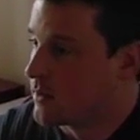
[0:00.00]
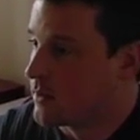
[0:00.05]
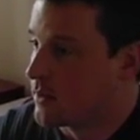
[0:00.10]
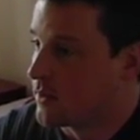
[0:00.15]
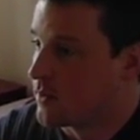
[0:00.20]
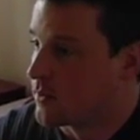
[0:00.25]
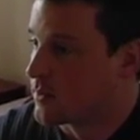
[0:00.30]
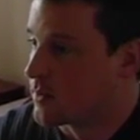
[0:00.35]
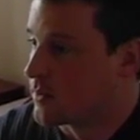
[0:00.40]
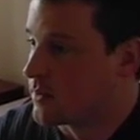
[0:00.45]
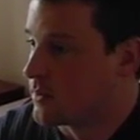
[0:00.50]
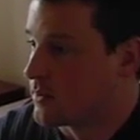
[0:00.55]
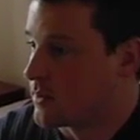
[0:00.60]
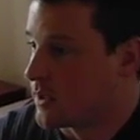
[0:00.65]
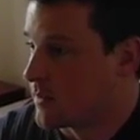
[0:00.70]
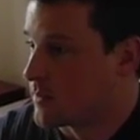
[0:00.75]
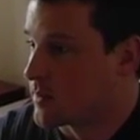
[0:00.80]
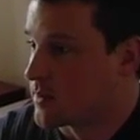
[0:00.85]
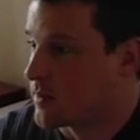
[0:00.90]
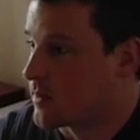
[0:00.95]
you know,
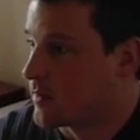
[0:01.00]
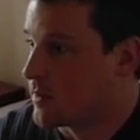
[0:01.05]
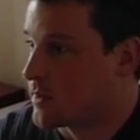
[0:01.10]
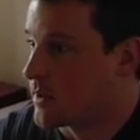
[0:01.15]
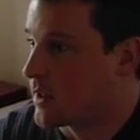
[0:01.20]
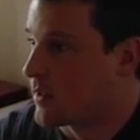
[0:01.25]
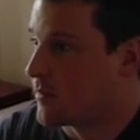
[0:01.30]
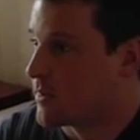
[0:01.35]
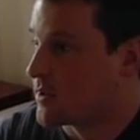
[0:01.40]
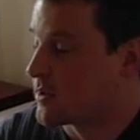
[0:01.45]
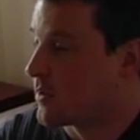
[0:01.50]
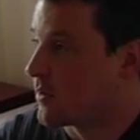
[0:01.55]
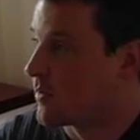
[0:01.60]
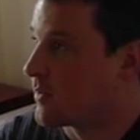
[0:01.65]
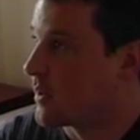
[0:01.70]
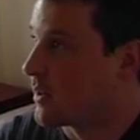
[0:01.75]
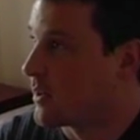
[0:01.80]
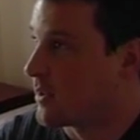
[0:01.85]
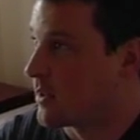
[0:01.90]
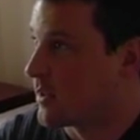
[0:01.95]
James is giving me
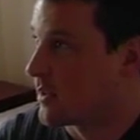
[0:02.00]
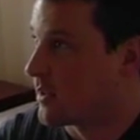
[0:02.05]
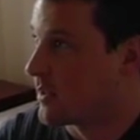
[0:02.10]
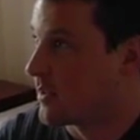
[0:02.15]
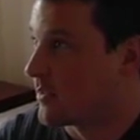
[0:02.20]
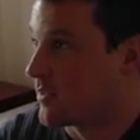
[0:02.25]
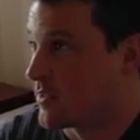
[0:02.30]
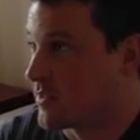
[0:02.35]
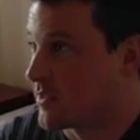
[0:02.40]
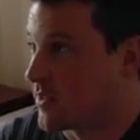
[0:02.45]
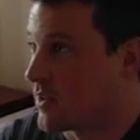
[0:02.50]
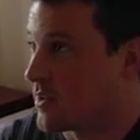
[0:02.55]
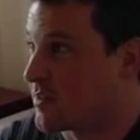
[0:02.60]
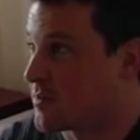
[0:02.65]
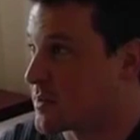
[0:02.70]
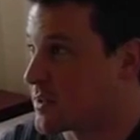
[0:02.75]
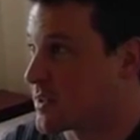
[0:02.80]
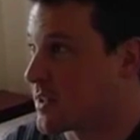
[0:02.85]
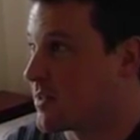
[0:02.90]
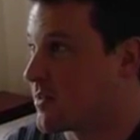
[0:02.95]
stuff there that I never even thought
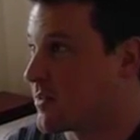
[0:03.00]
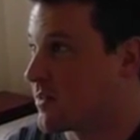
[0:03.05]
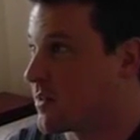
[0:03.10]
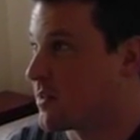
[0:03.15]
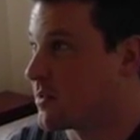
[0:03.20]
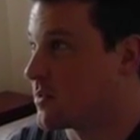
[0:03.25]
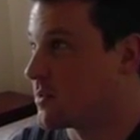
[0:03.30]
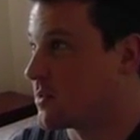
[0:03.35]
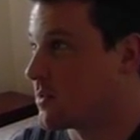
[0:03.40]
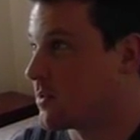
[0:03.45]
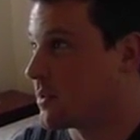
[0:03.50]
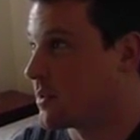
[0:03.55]
of myself, you know.